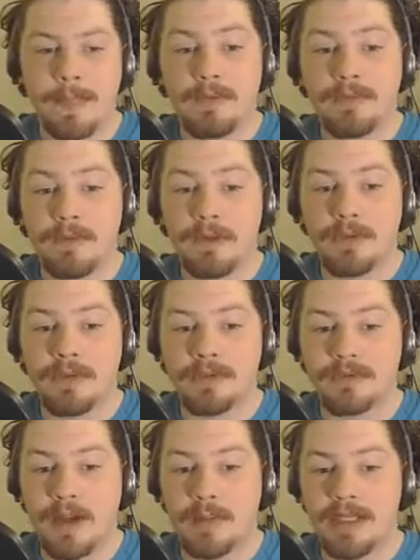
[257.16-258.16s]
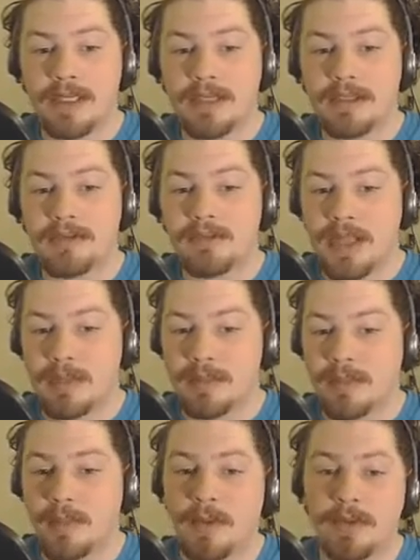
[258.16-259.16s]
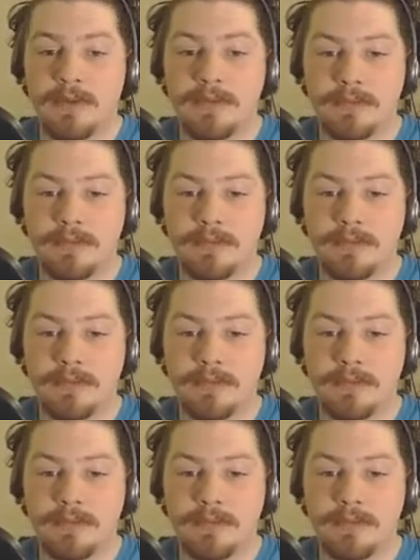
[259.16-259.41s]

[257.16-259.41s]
The floater's vomit is flammable.